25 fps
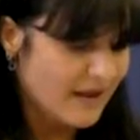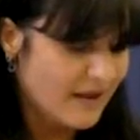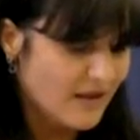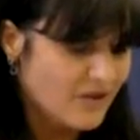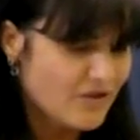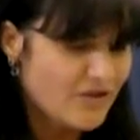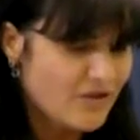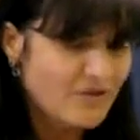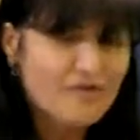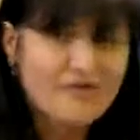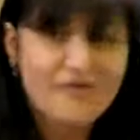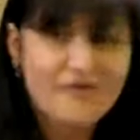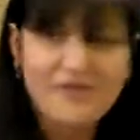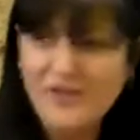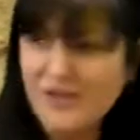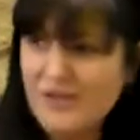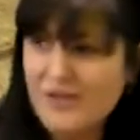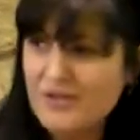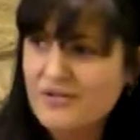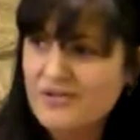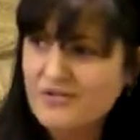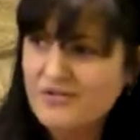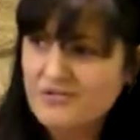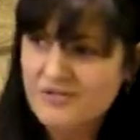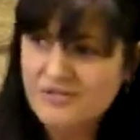the
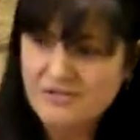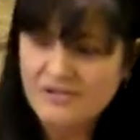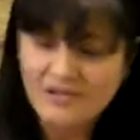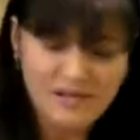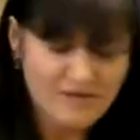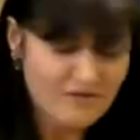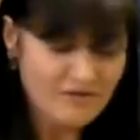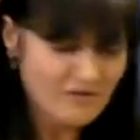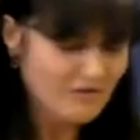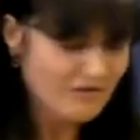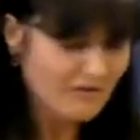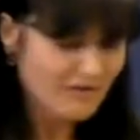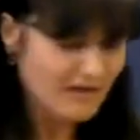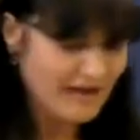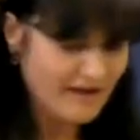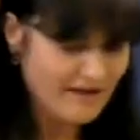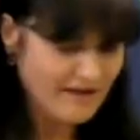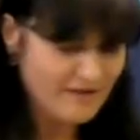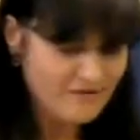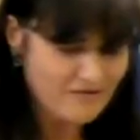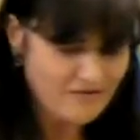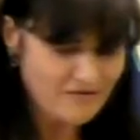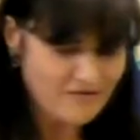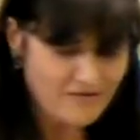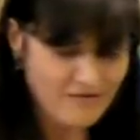fierce love of
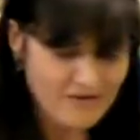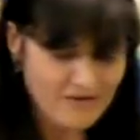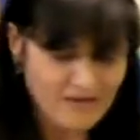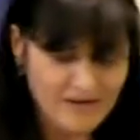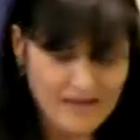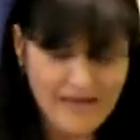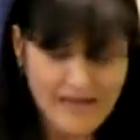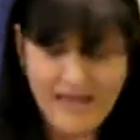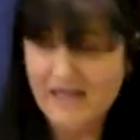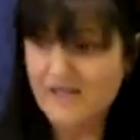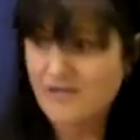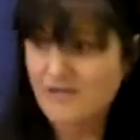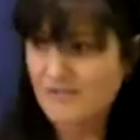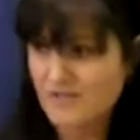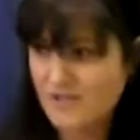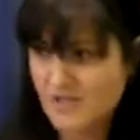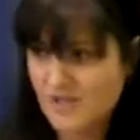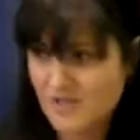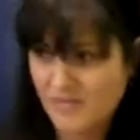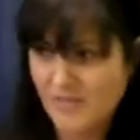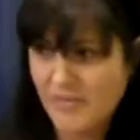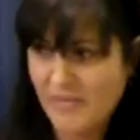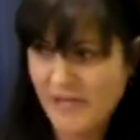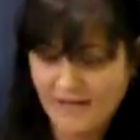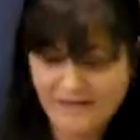life and
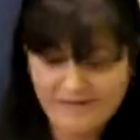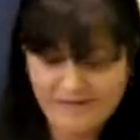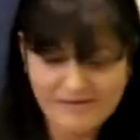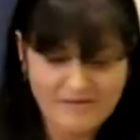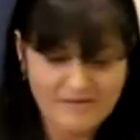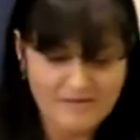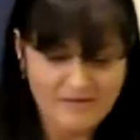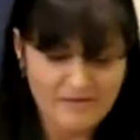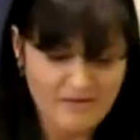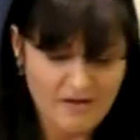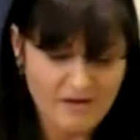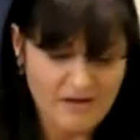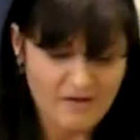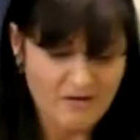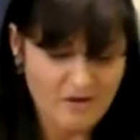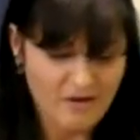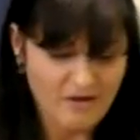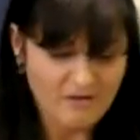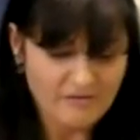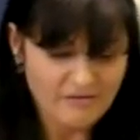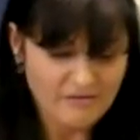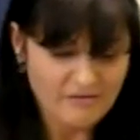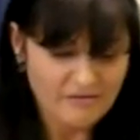respect thereof,